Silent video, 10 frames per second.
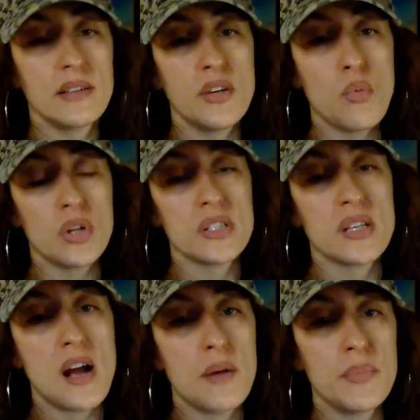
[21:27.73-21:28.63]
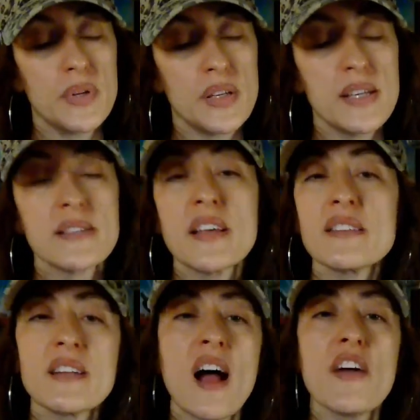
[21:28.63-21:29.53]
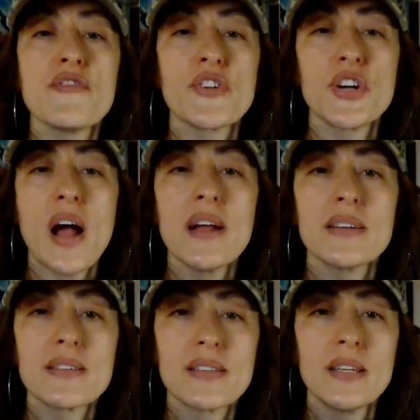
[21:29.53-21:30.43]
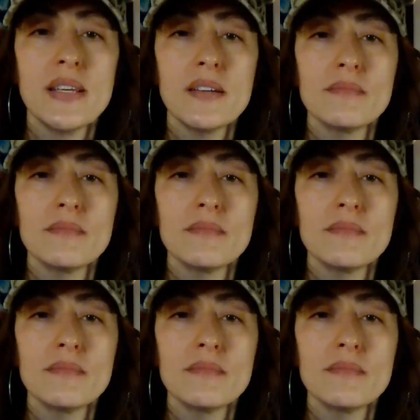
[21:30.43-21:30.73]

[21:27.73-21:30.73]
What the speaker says: he wants to happen. He says an eye for an eye, doesn't he?